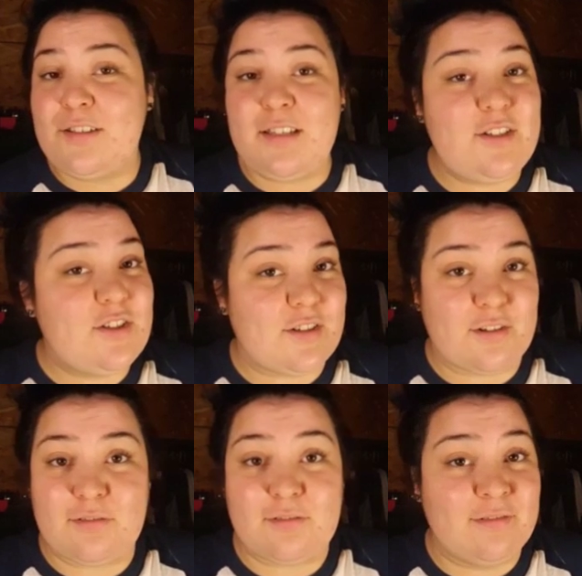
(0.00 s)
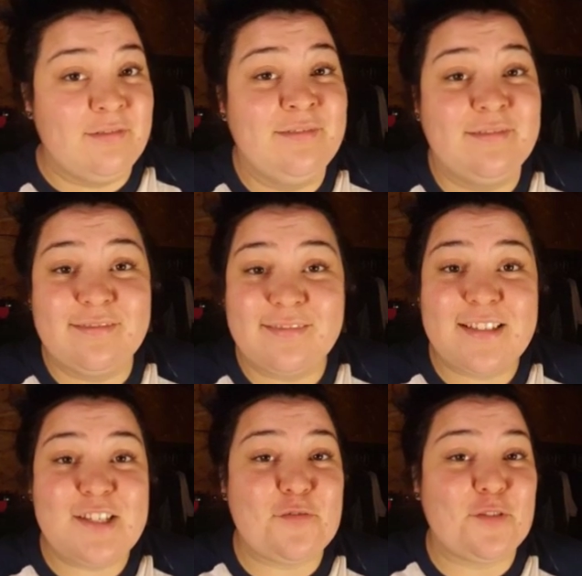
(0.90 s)
To each his own.
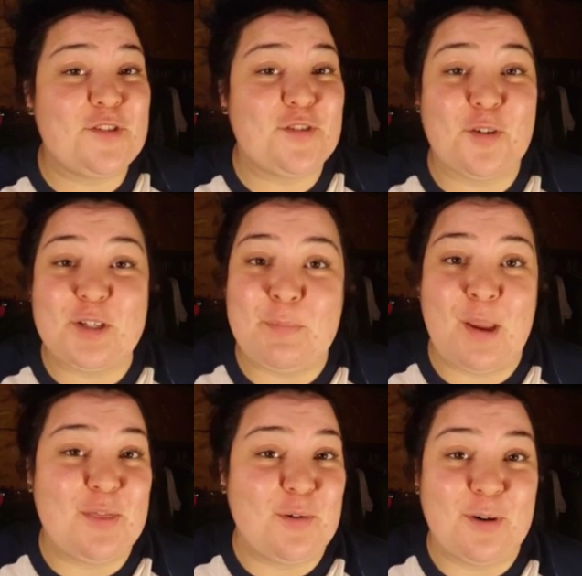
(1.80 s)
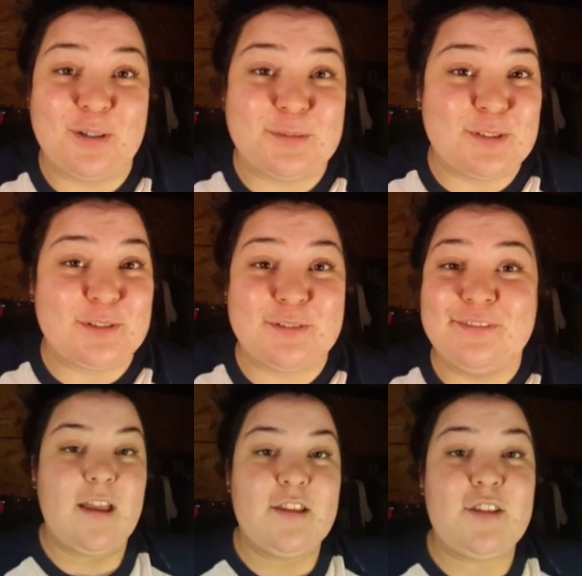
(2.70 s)
Different strokes paint the world, dude.
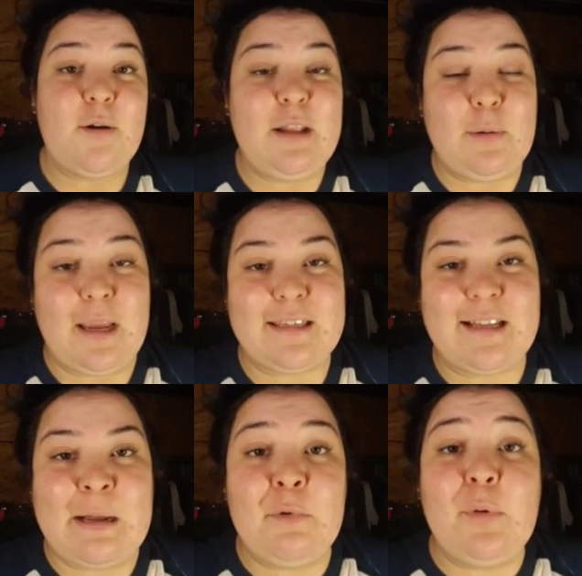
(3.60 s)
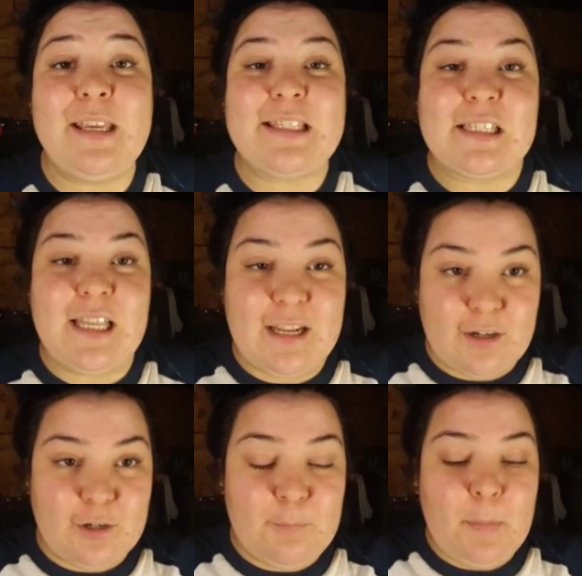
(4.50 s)
So anyways, a couple weeks
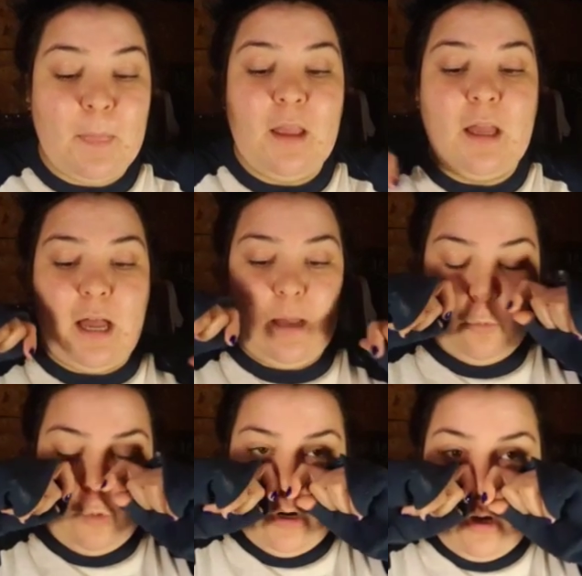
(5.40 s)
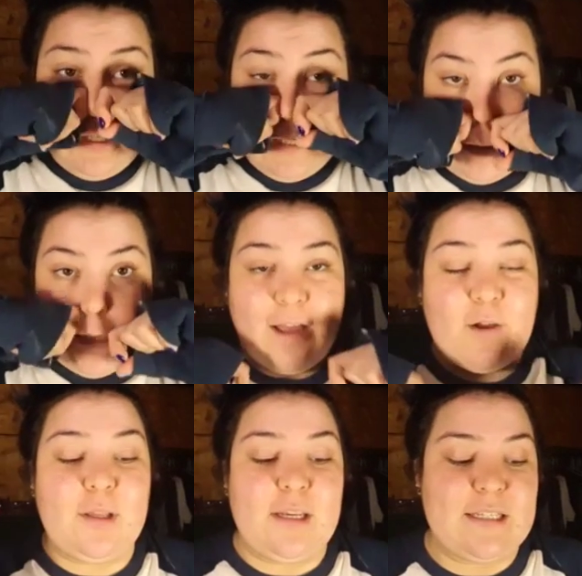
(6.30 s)
later, we're all hanging
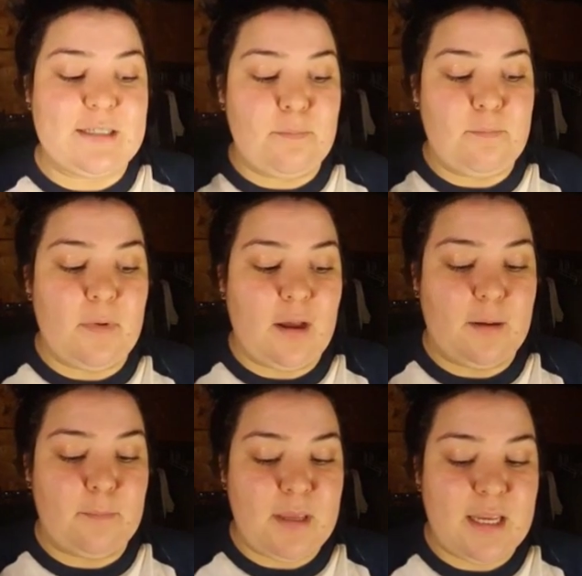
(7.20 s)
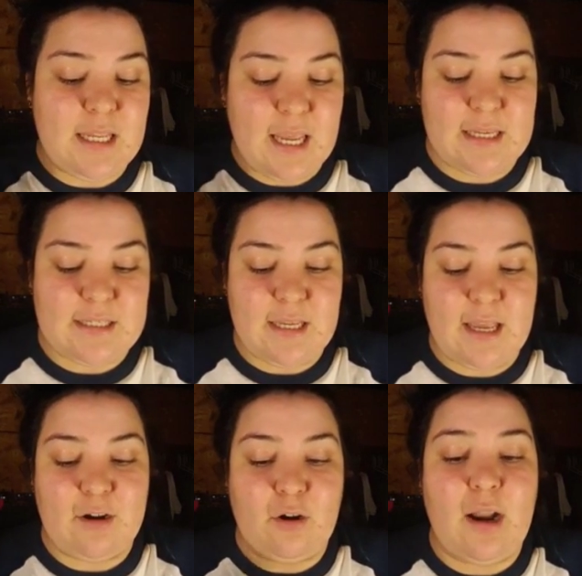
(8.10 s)
out, and it's me and Casey
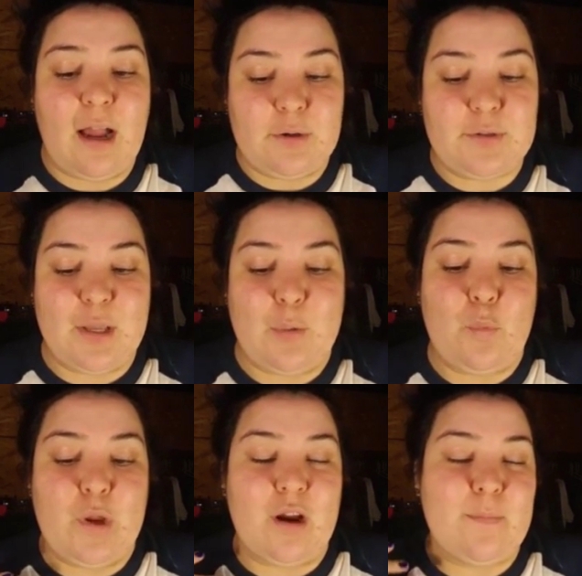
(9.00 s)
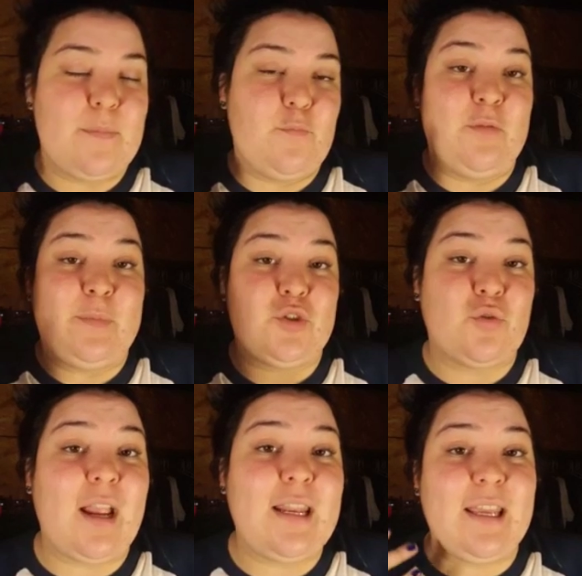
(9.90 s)
at her house, and we've been
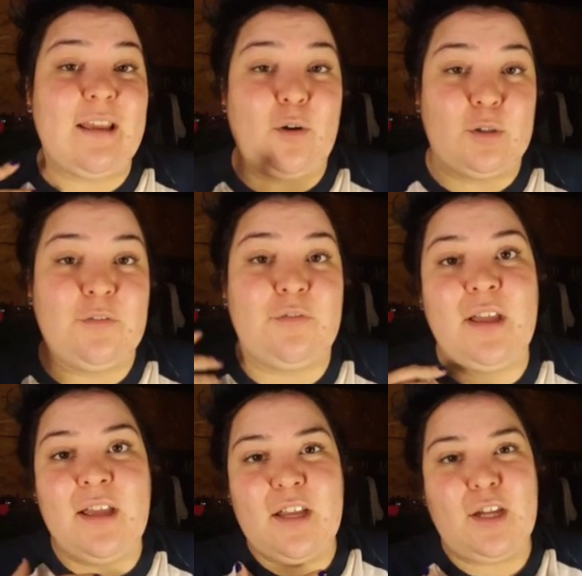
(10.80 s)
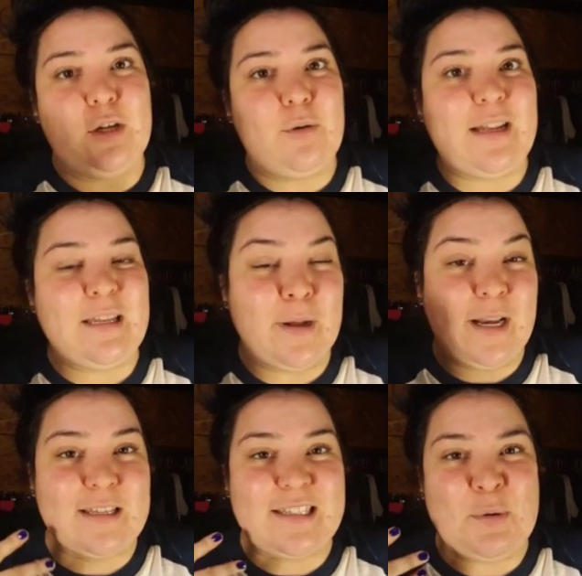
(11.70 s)
trying to get a hold of, you know,
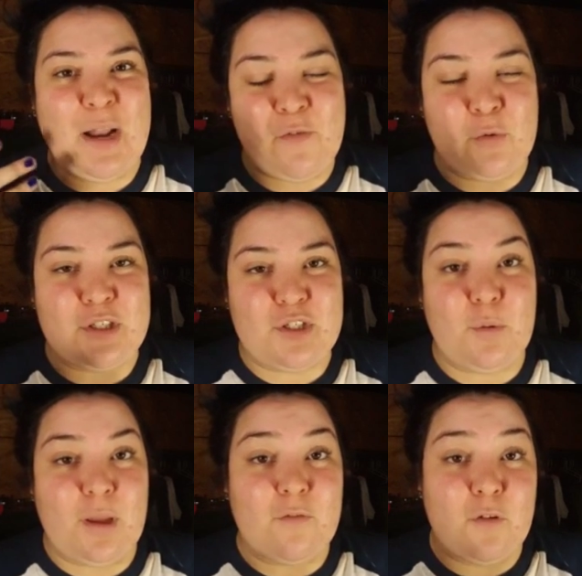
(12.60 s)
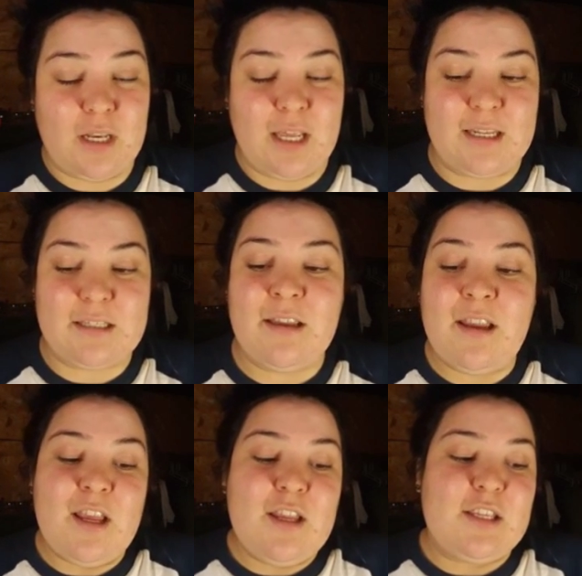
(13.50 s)
anybody to see what everyone's doing for the night.
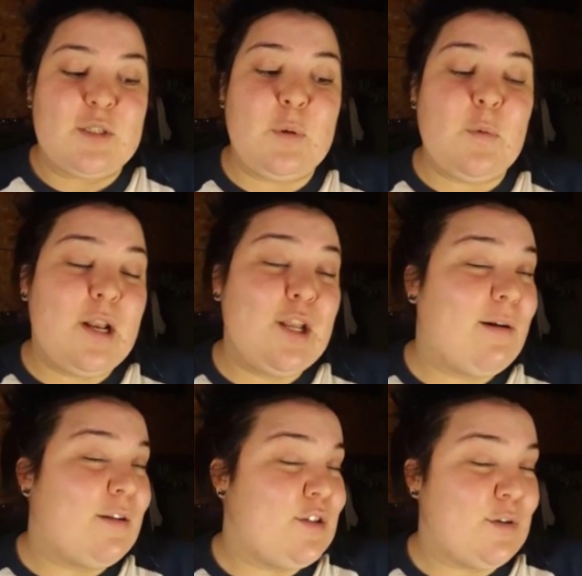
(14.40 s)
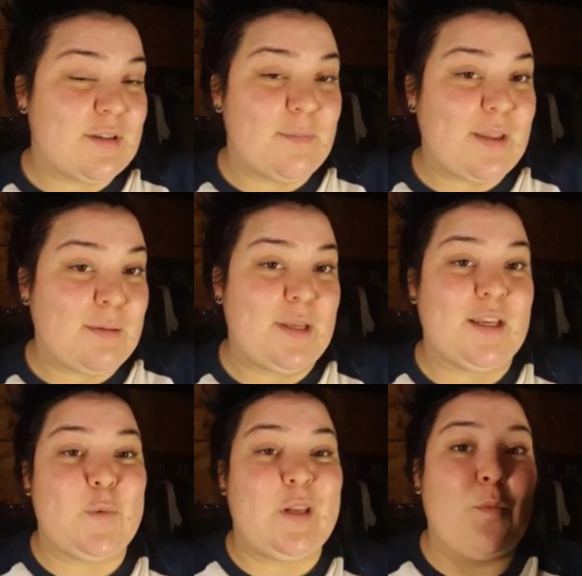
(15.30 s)
Because we wanted to go out and do something
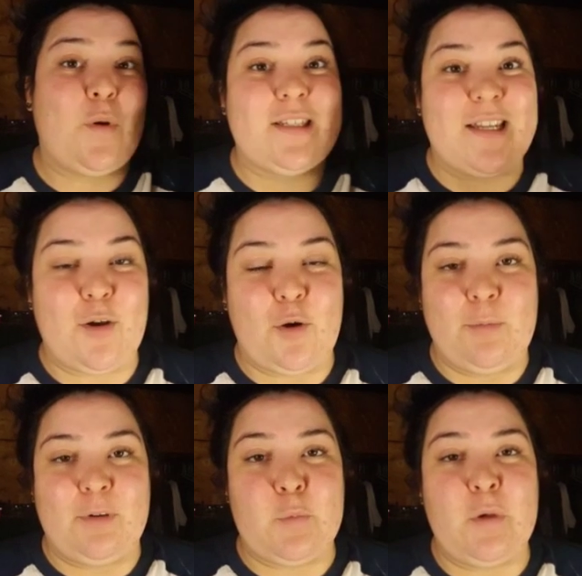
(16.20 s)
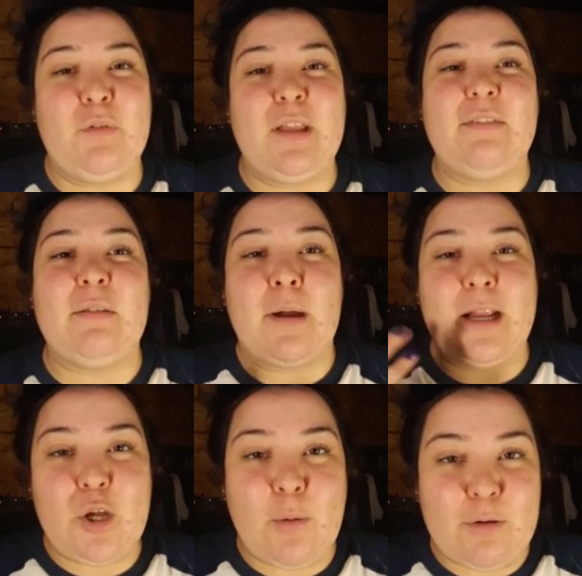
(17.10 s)
because we didn't want to stay at home. Because we didn't really have the
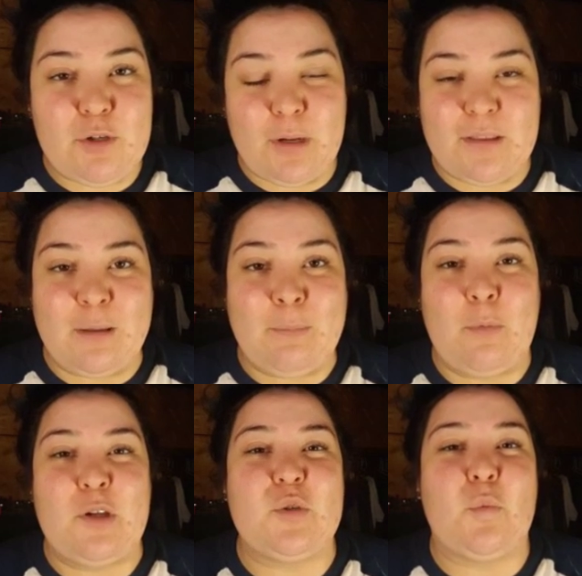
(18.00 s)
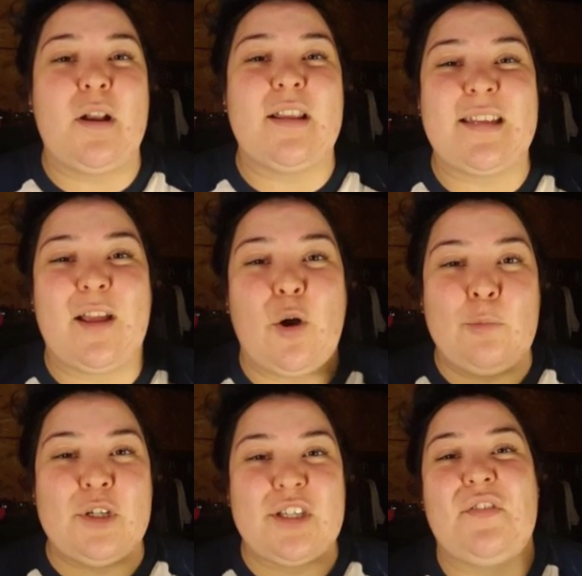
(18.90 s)
money to go out and do anything, but we just wanted to stay
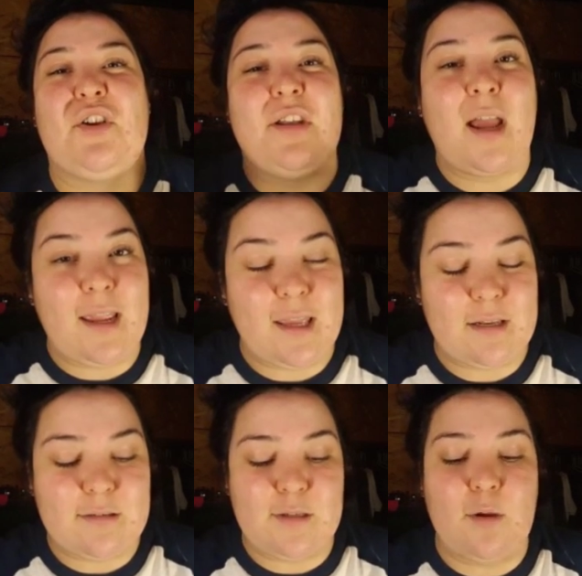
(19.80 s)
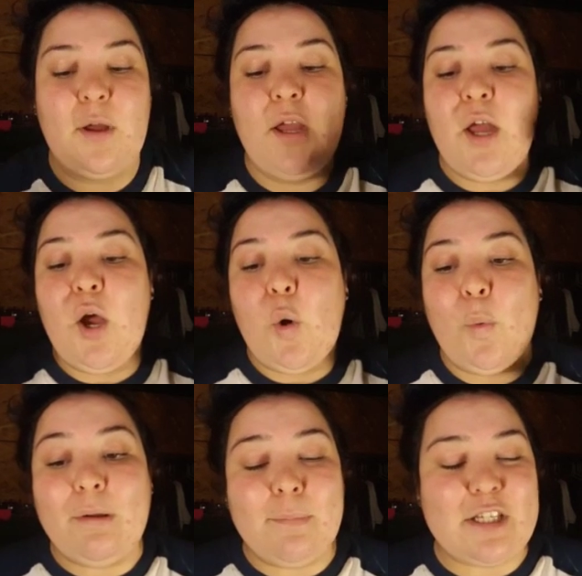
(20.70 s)
home and just have a good night in. So
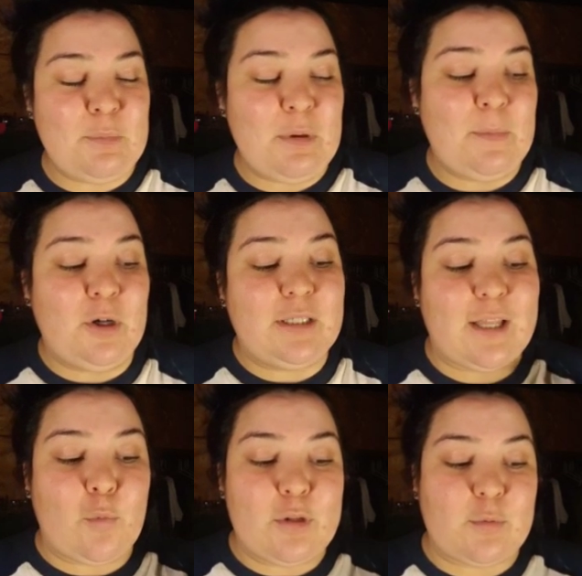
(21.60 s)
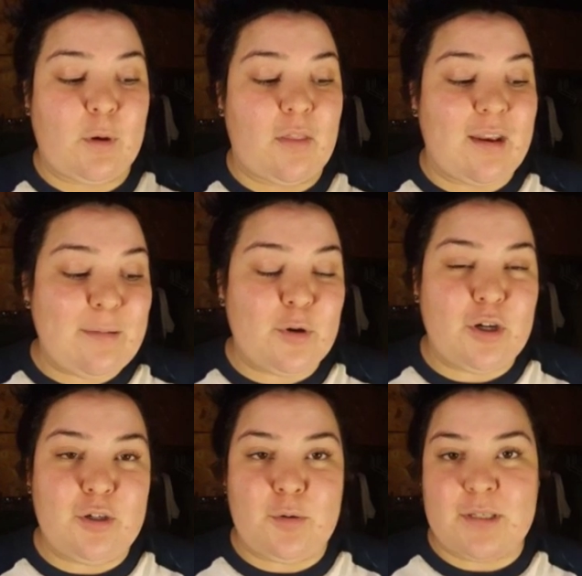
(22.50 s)
we were messaging people, like, what's going on in the
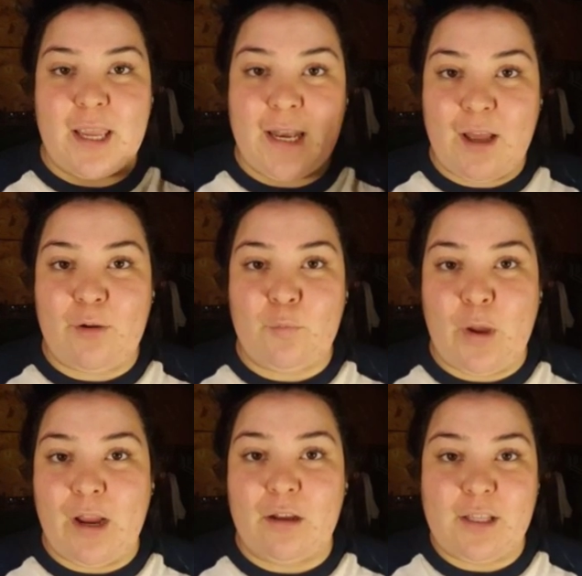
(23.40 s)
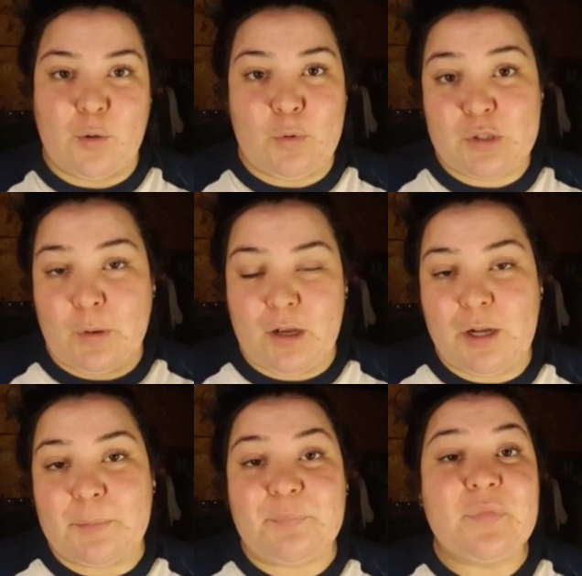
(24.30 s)
neighborhood, who's hanging out, where, like, what's going
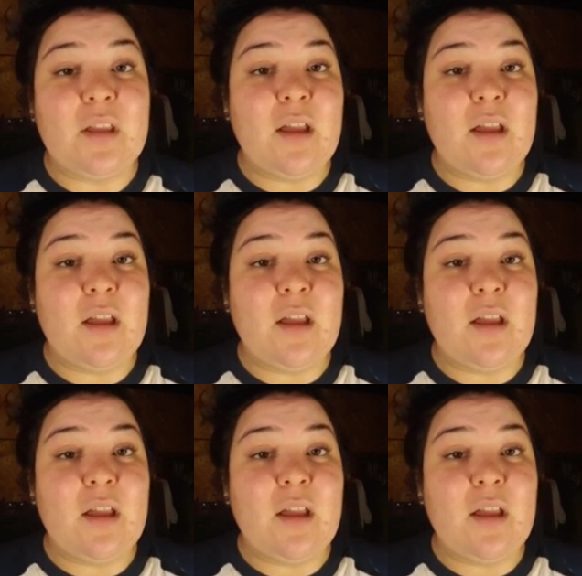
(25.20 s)
on.